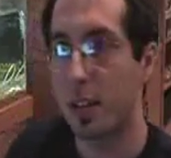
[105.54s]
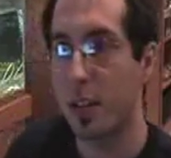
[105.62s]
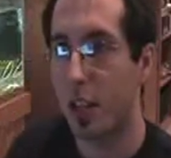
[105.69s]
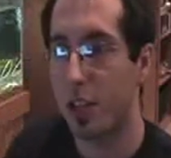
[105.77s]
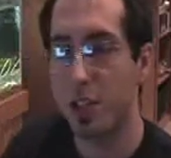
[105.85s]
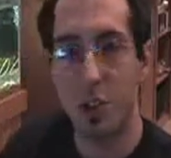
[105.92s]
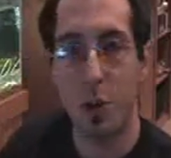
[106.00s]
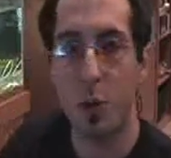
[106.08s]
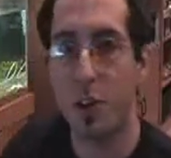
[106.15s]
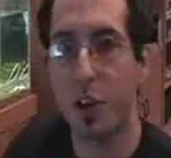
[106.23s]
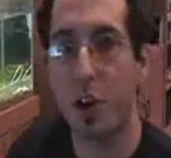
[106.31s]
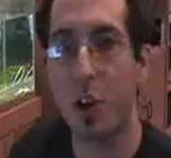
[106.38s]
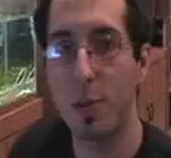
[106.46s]
clausatory
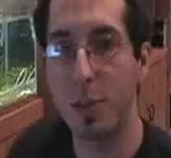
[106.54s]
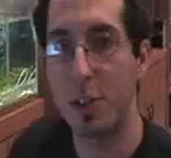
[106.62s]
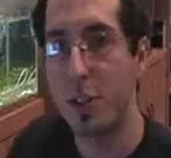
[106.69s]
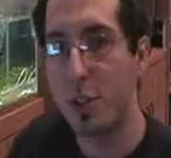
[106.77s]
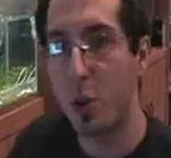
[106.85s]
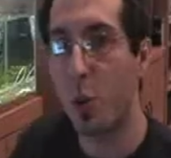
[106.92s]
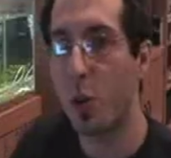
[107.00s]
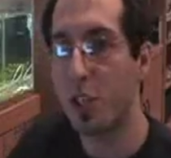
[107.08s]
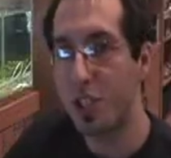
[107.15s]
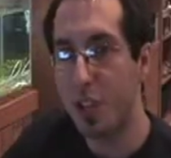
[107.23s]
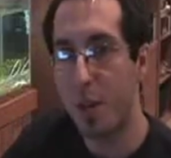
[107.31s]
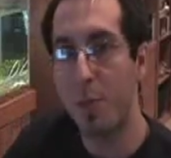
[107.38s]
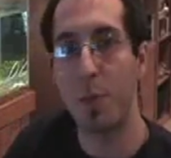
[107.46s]
terms towards
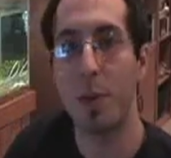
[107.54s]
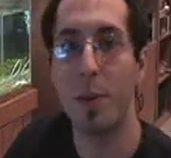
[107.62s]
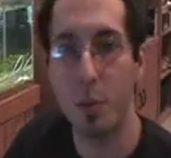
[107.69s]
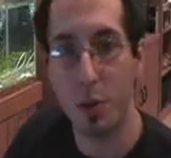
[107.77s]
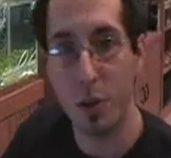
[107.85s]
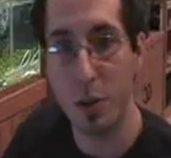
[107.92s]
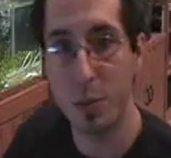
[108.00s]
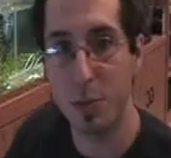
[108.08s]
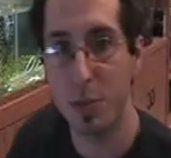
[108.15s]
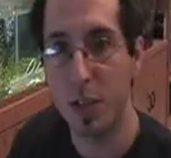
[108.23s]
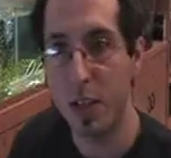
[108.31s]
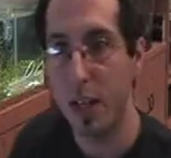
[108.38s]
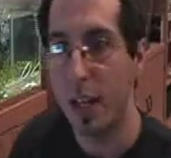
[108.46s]
separate people groups.
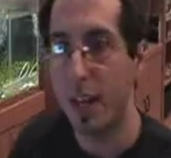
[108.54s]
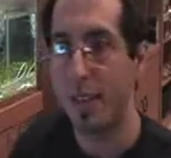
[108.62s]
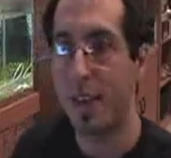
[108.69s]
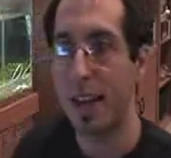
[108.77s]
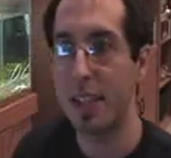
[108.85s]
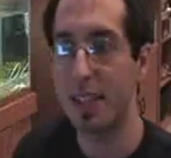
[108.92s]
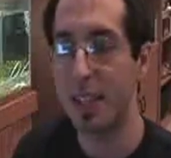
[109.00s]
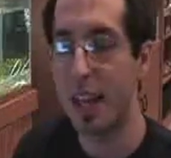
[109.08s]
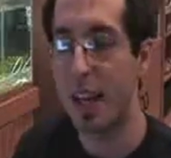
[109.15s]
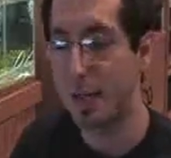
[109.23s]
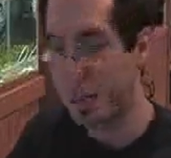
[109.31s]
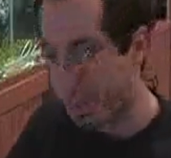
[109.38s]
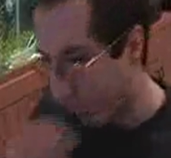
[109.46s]
If I
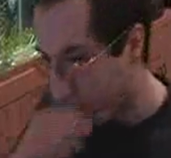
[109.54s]
say,